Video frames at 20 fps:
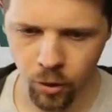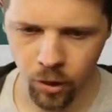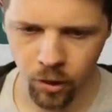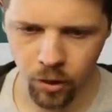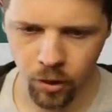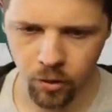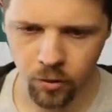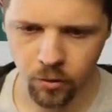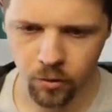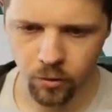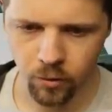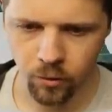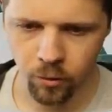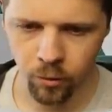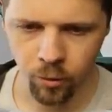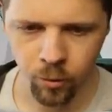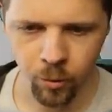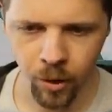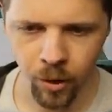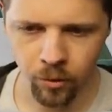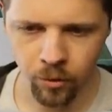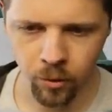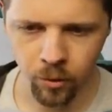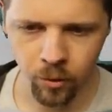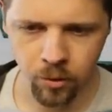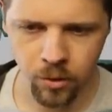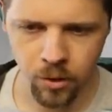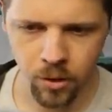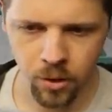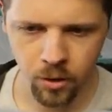to learn about
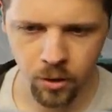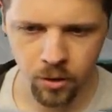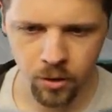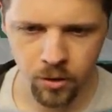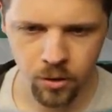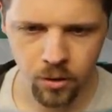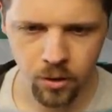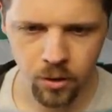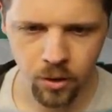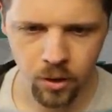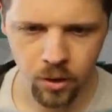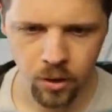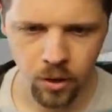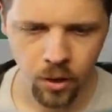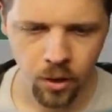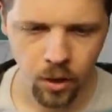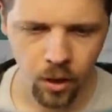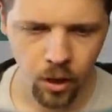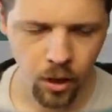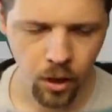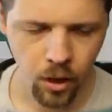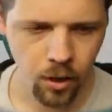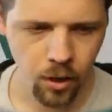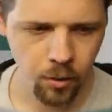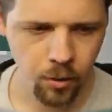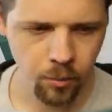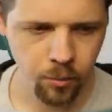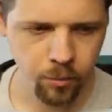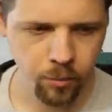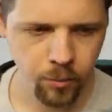those things.
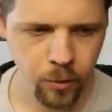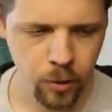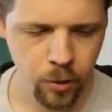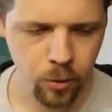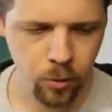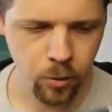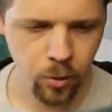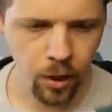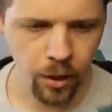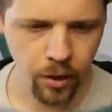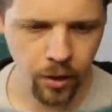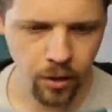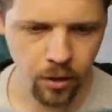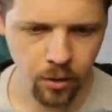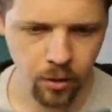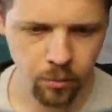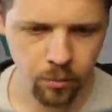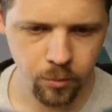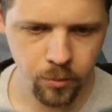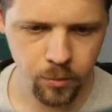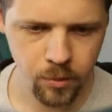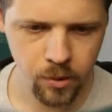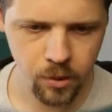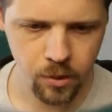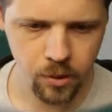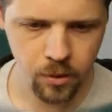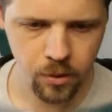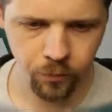New items.